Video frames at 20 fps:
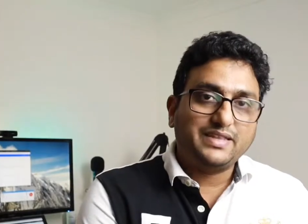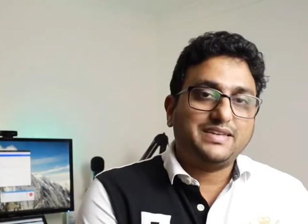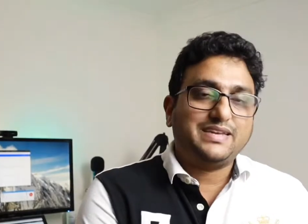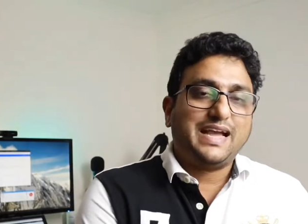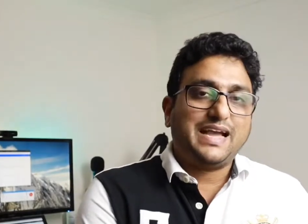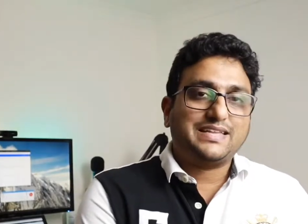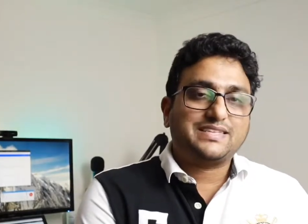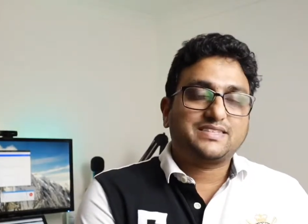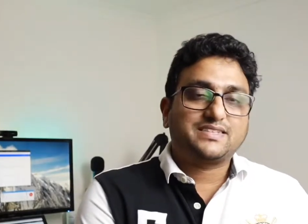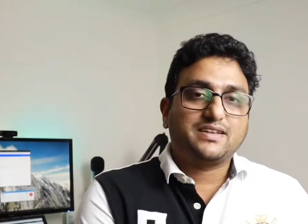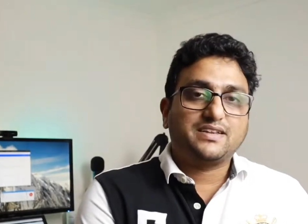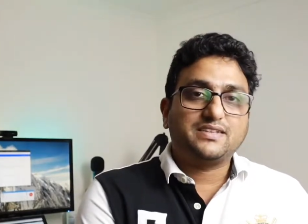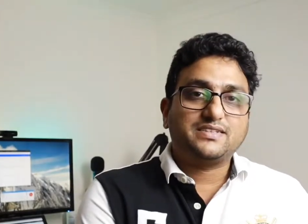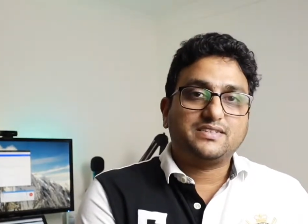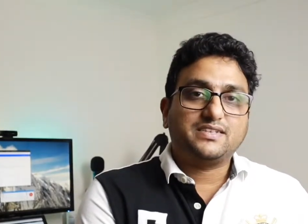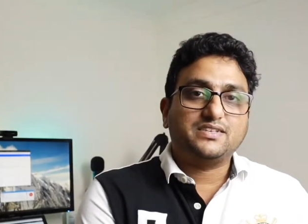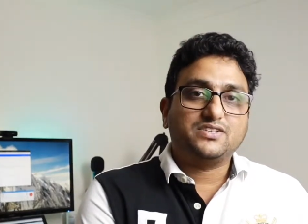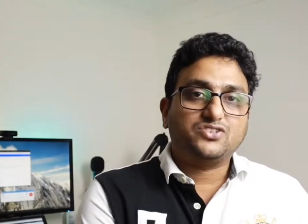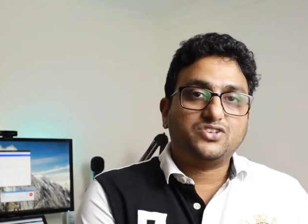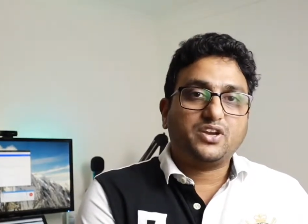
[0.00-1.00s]
the tasks
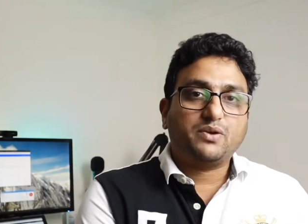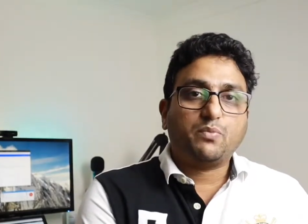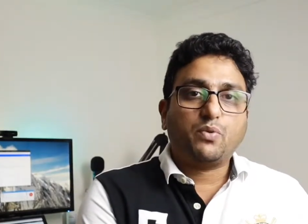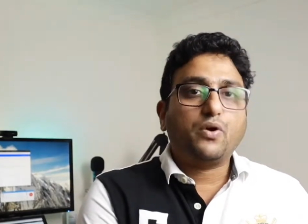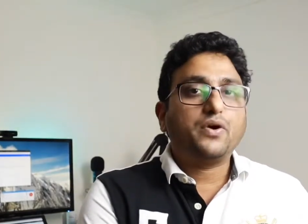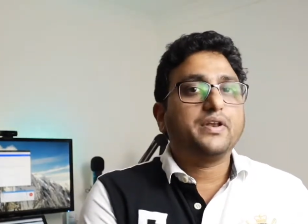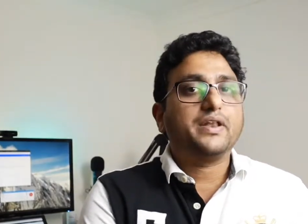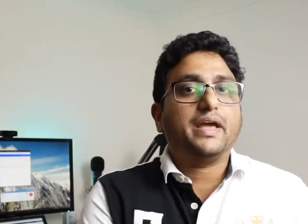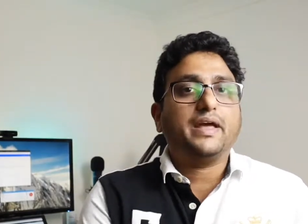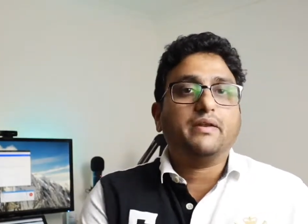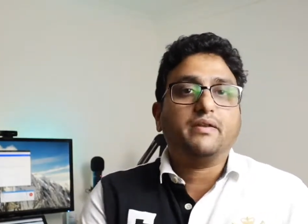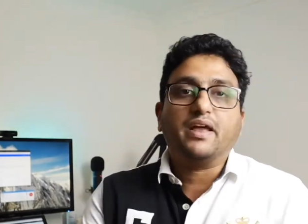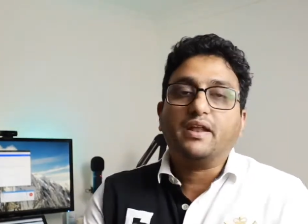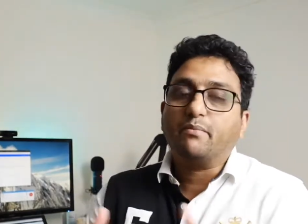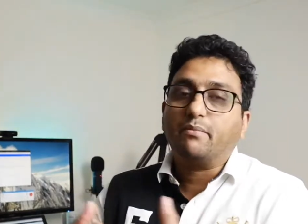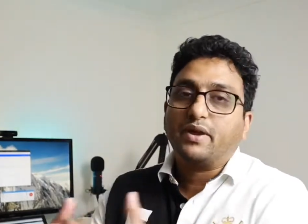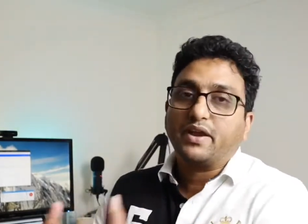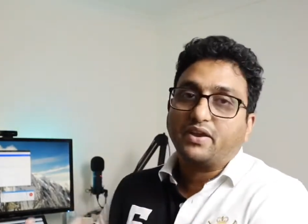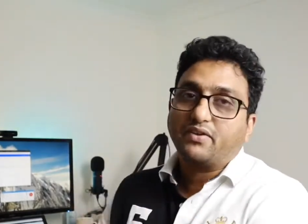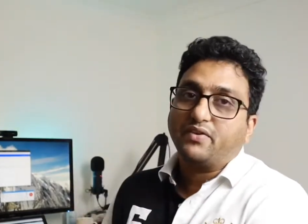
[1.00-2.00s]
list in SharePoint
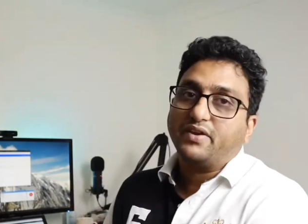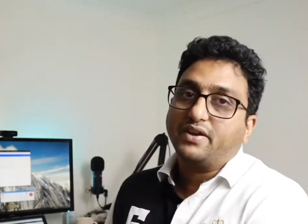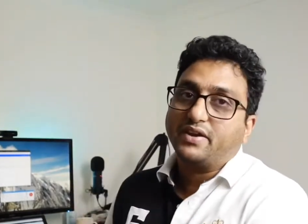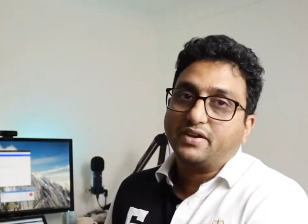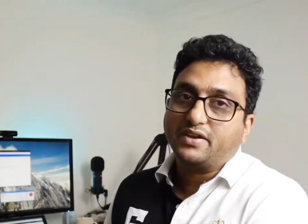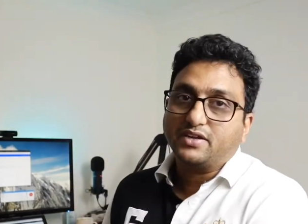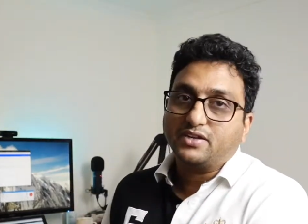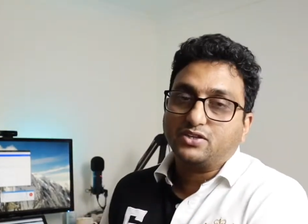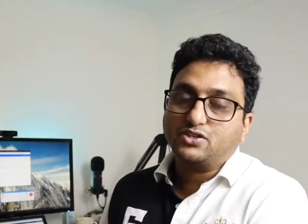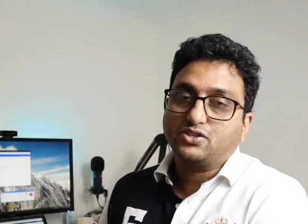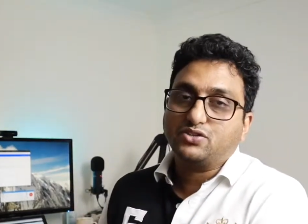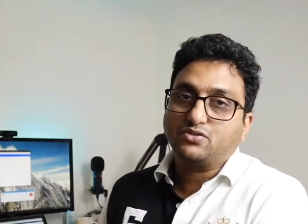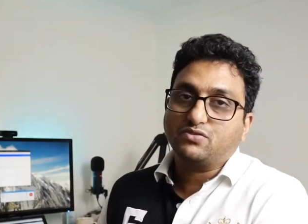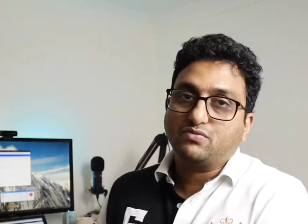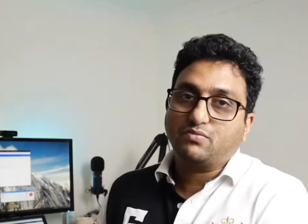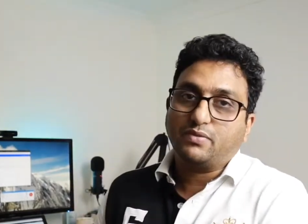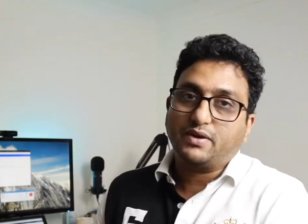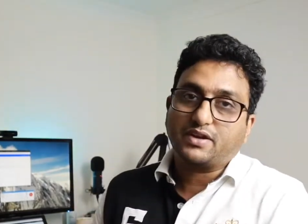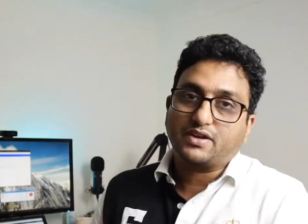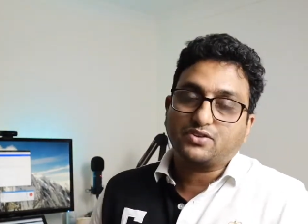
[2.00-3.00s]
and migrate it
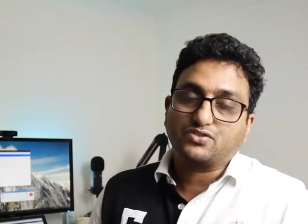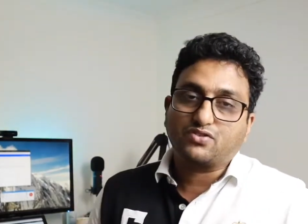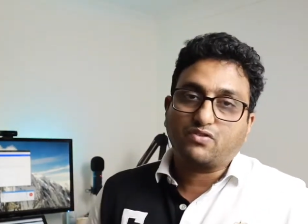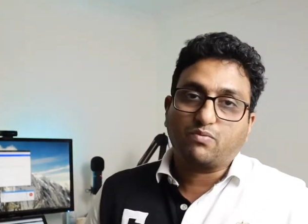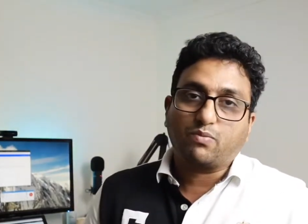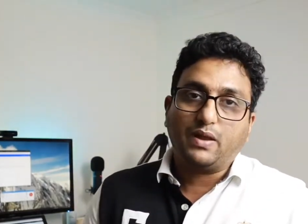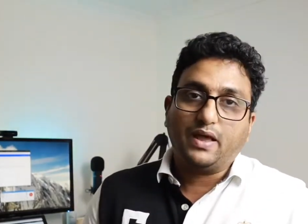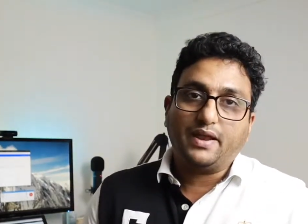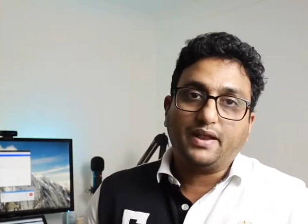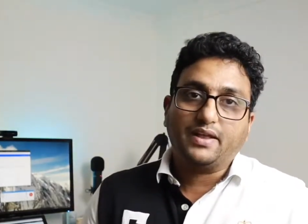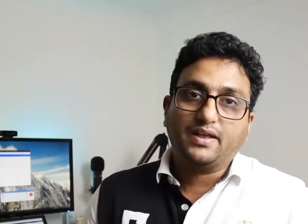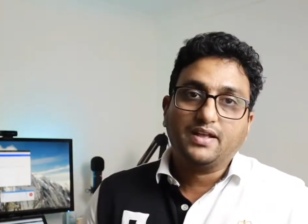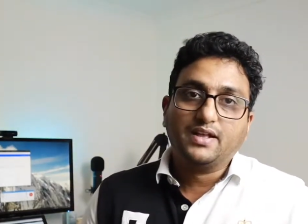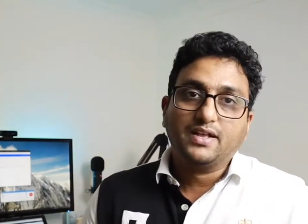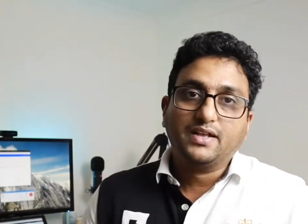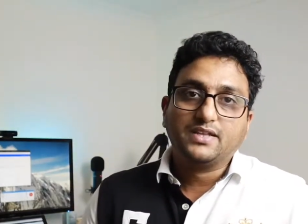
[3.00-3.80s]
into Microsoft Planner.